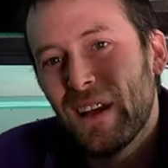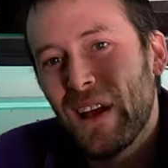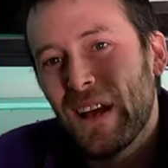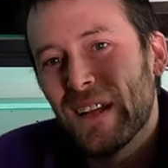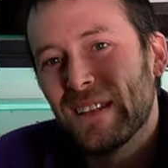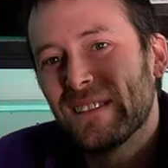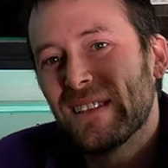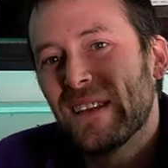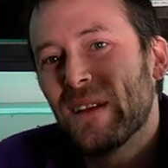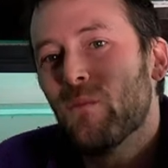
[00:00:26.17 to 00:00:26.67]

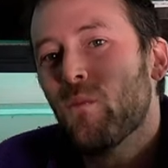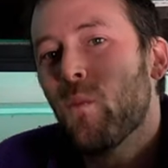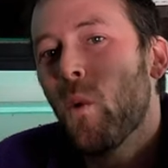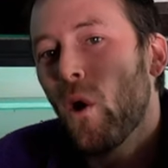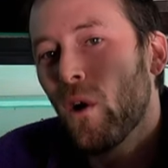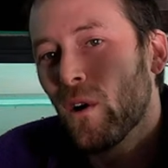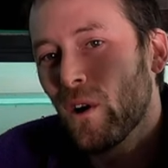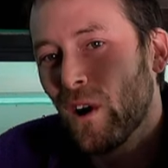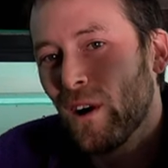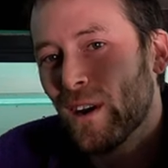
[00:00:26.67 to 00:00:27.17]
and see
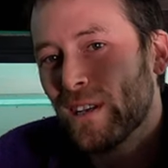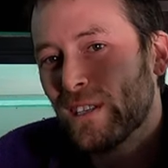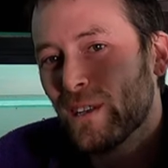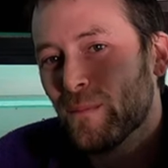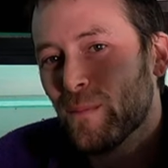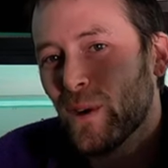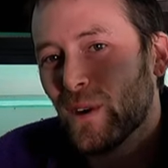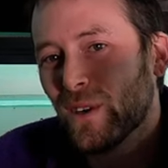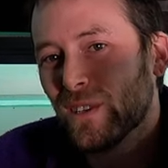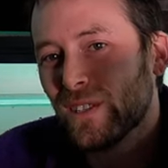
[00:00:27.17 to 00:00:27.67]
what
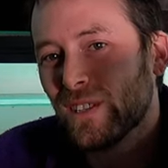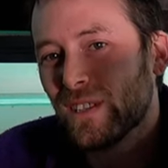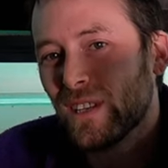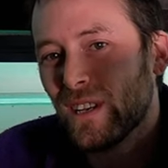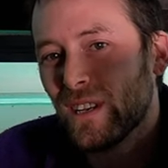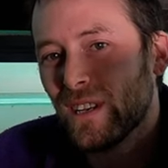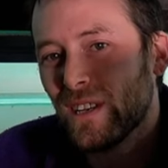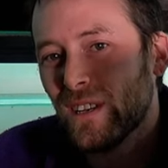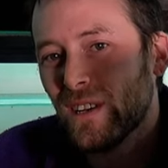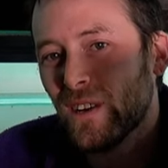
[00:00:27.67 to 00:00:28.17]
isopods
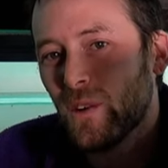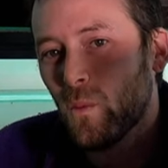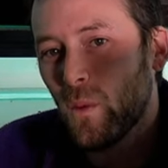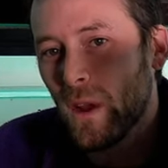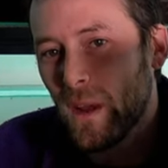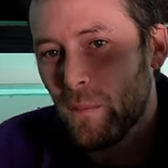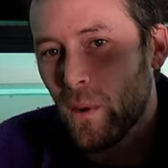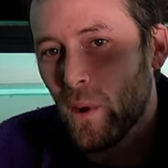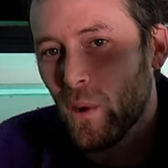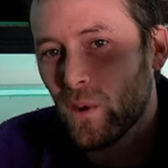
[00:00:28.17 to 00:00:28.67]

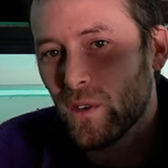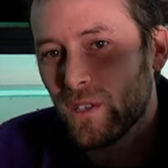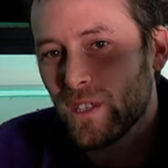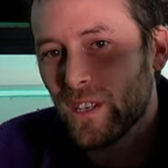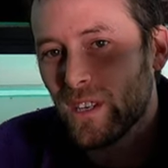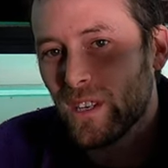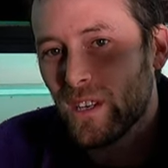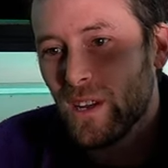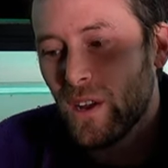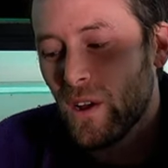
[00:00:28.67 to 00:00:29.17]
we bought
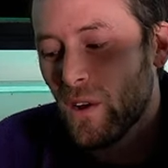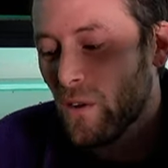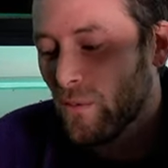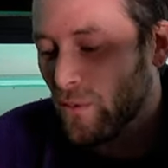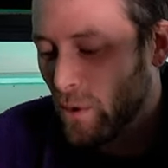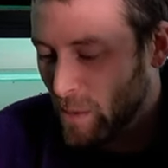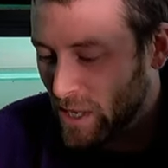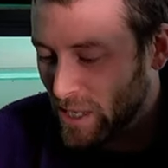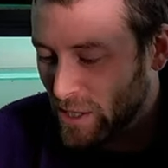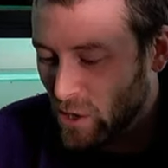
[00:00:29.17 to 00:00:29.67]

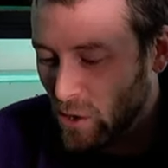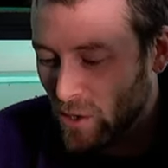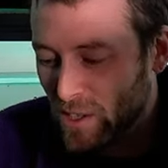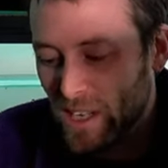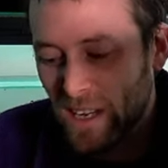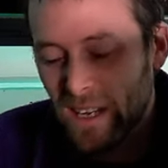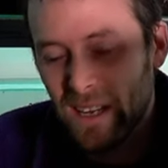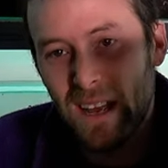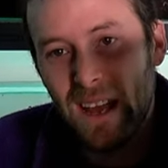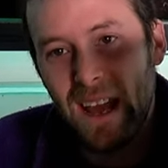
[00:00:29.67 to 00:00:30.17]
from
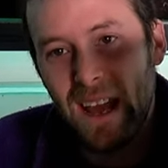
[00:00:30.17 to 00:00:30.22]
Exotic